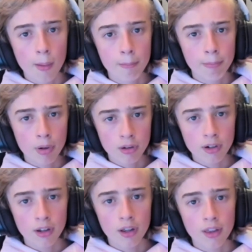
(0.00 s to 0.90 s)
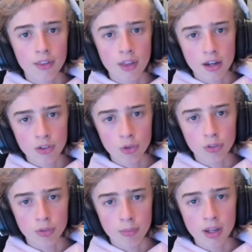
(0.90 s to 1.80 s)
But that is all
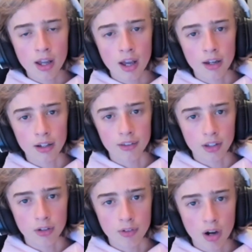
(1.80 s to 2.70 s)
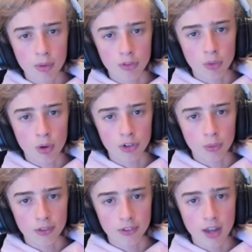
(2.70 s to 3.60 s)
from me, and I thank you very much for watching
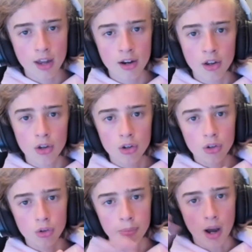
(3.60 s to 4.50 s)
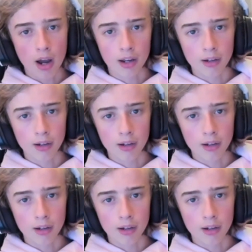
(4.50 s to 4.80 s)
once again. Goodbye.